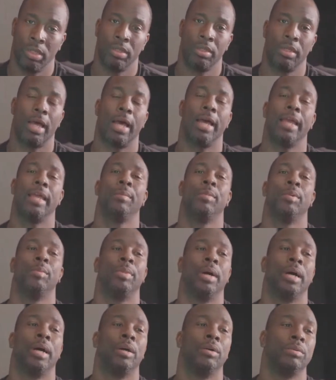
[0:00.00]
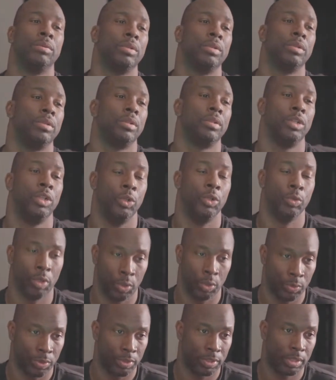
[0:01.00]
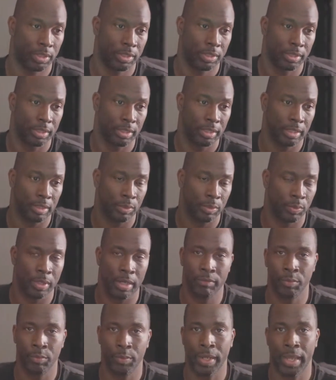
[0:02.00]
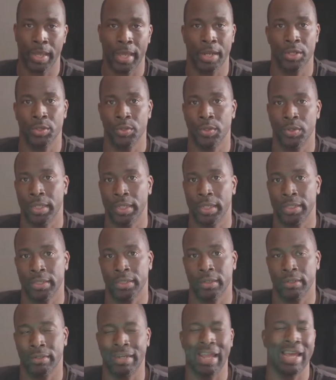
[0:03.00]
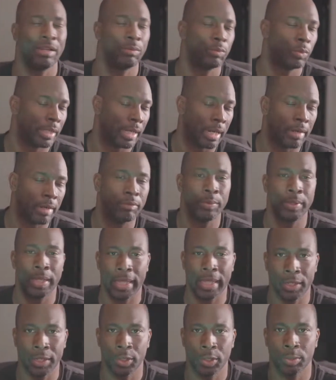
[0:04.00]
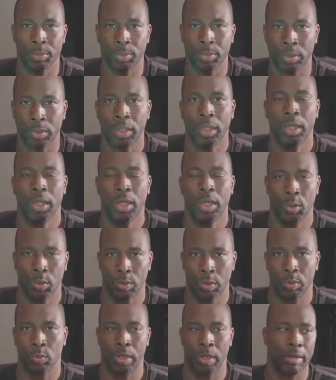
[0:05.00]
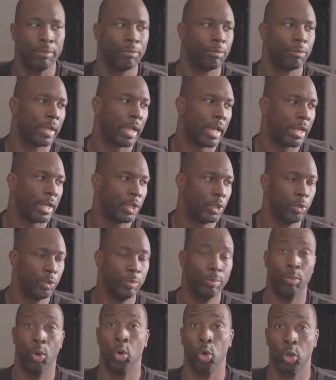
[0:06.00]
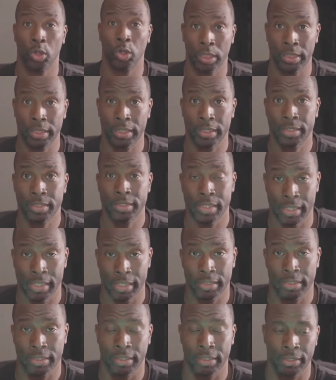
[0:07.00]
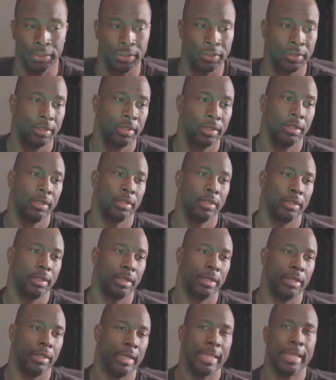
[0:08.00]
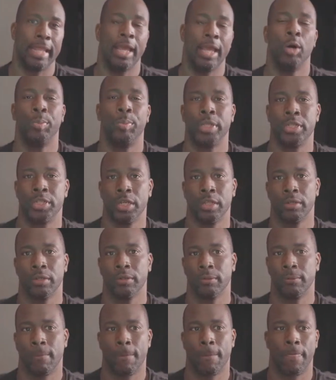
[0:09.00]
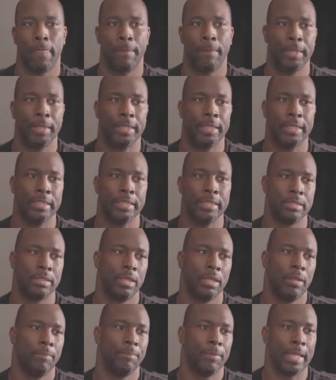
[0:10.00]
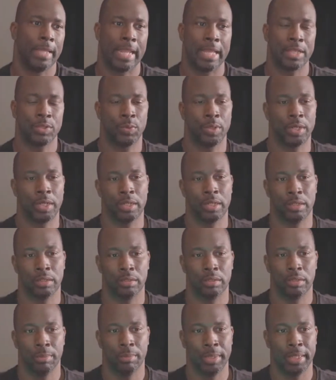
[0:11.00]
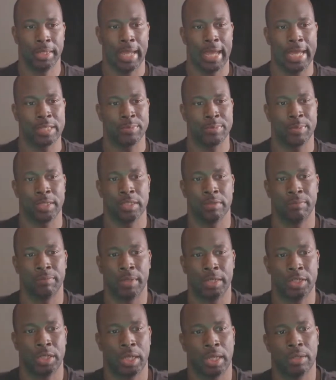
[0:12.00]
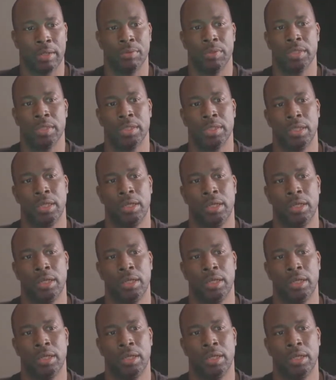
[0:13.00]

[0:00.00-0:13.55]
I am about growth. Uh, whatever we got to do to get there, not whatever we got to do, but whatever we got to do morally to get there uh, and help each other because and that's one of the, the big aspects of my channel is